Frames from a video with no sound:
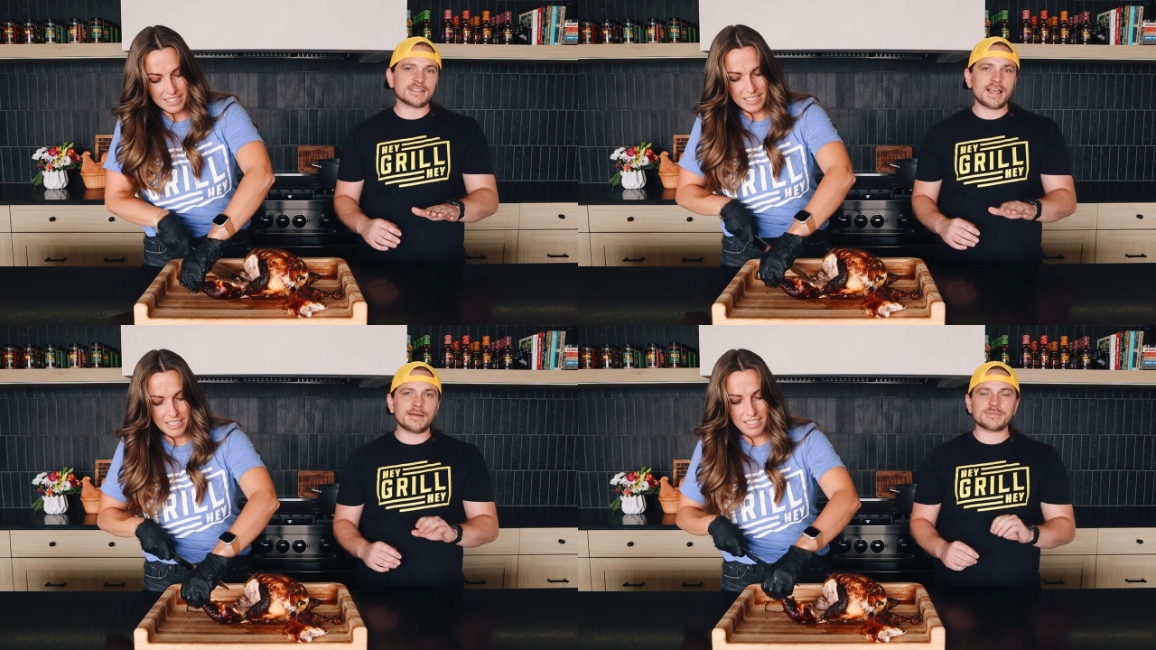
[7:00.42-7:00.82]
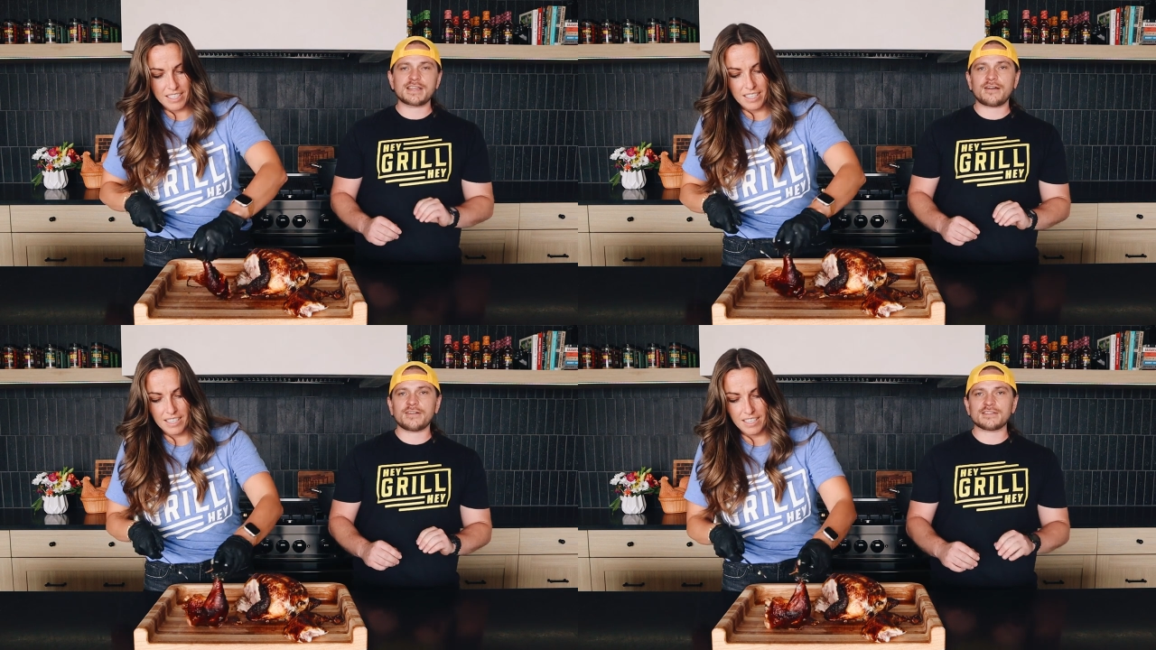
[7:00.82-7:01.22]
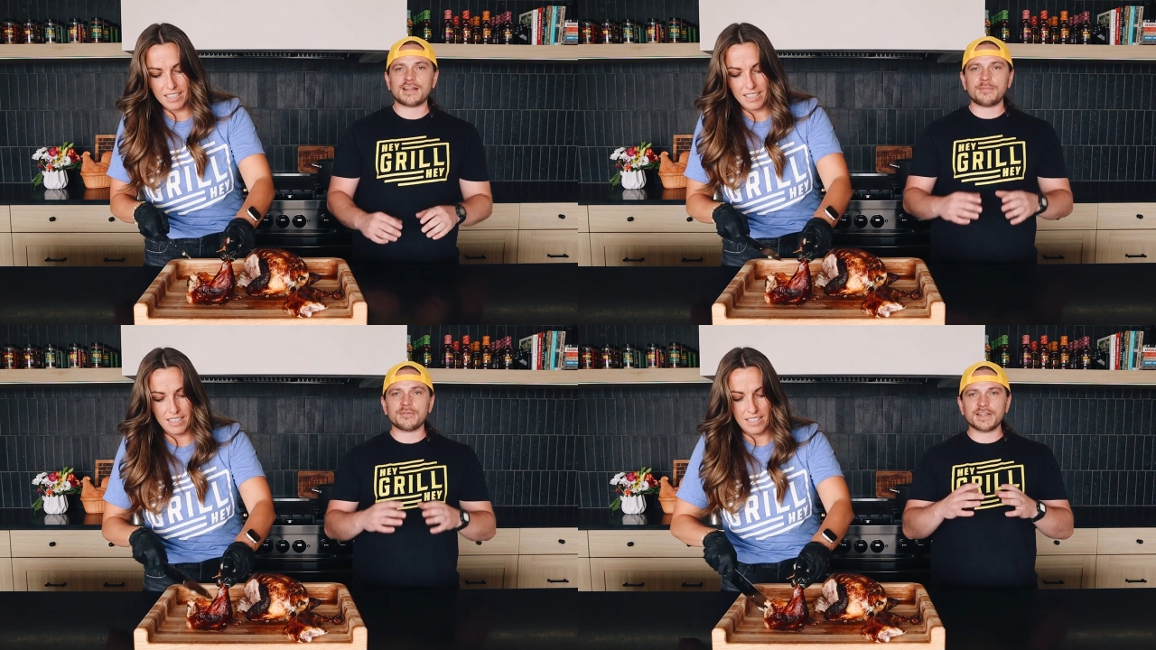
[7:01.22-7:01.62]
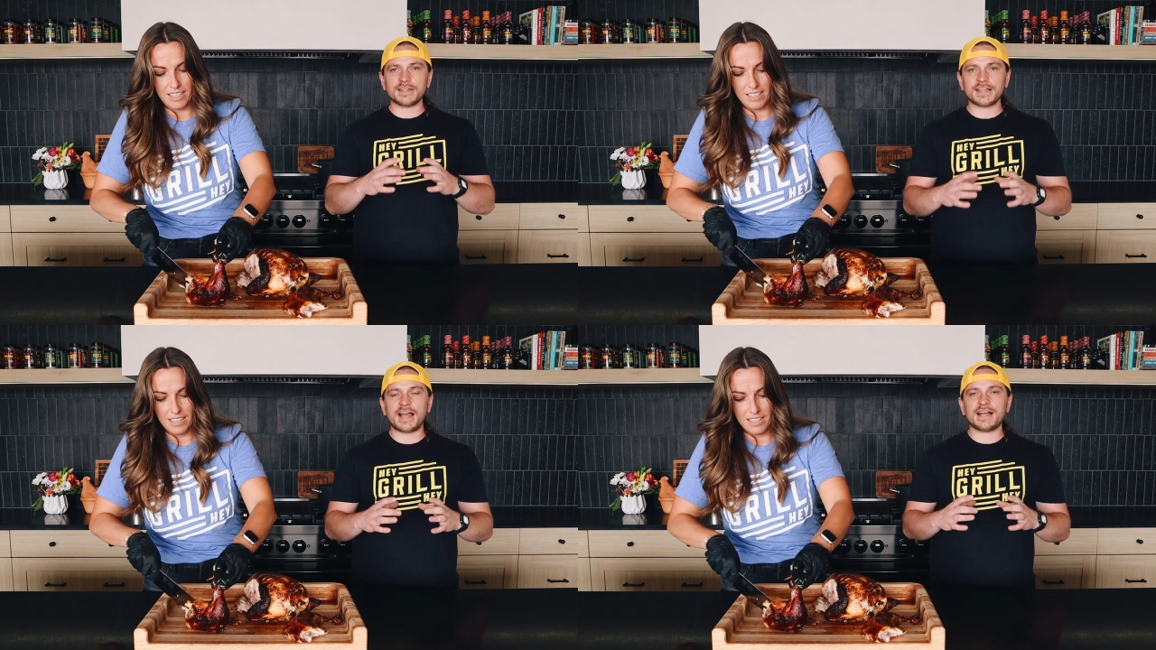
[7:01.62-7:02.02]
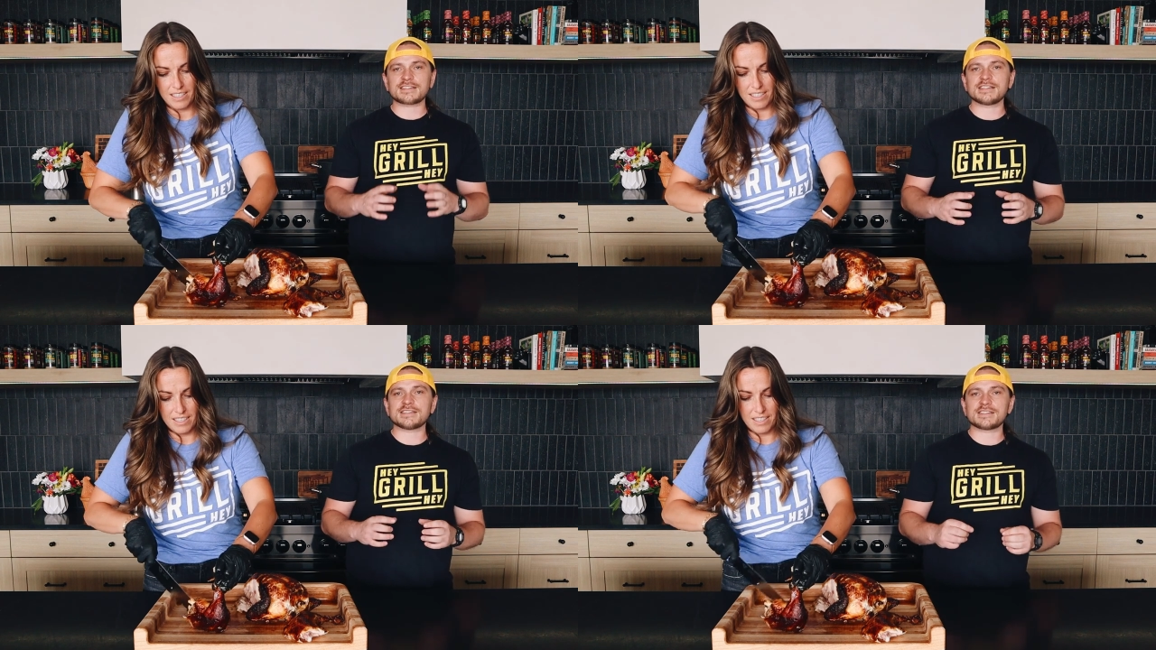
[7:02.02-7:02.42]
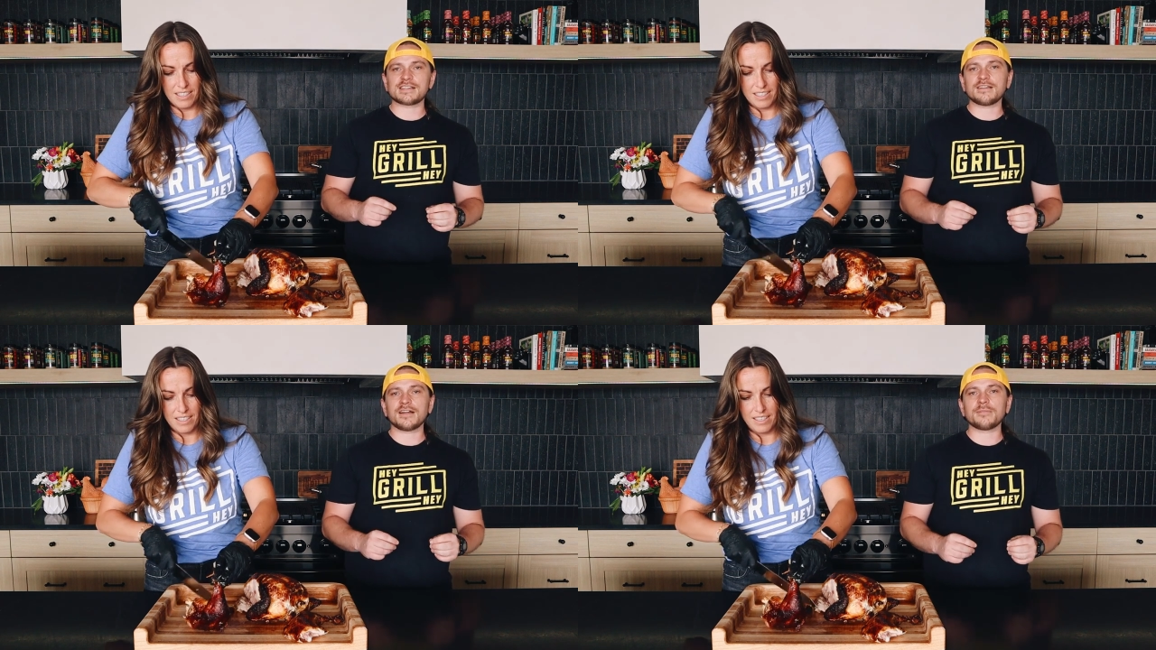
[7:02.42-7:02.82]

Speaker 1: slams down on top of it and the gaskets seal